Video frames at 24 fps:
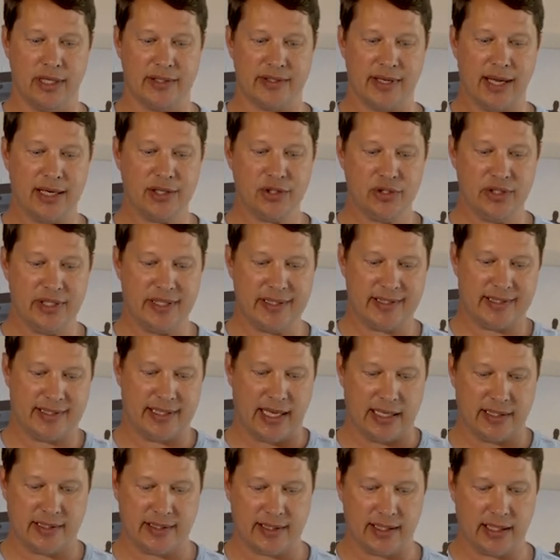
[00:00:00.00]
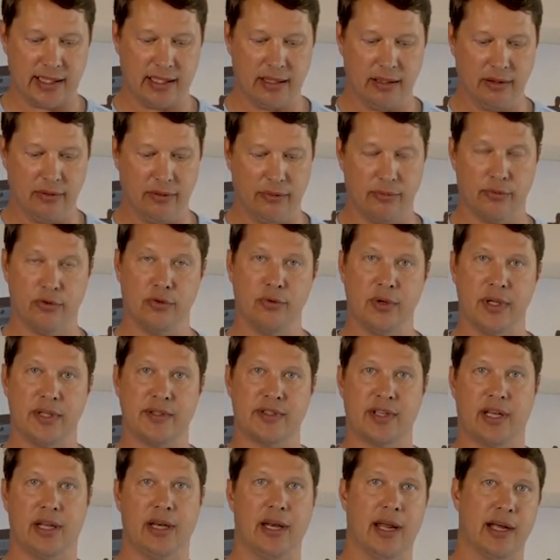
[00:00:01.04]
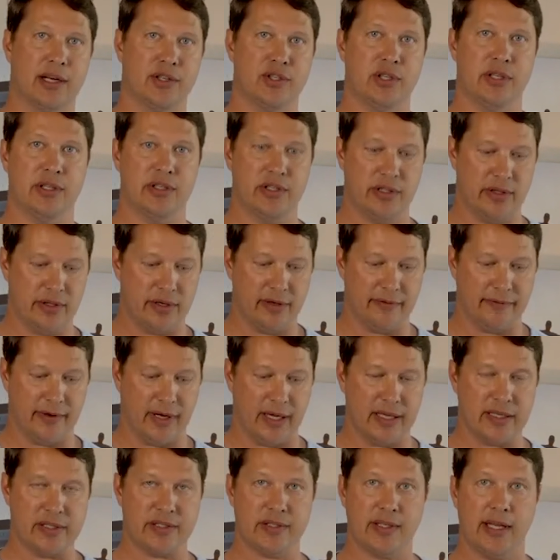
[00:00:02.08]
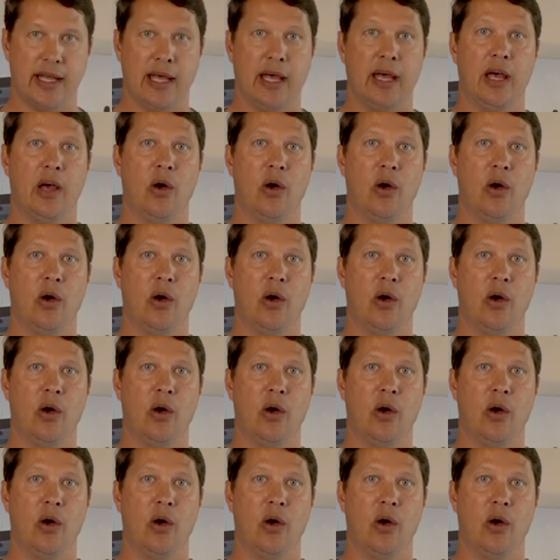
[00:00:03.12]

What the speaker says: it's actually sensing through its connection to the device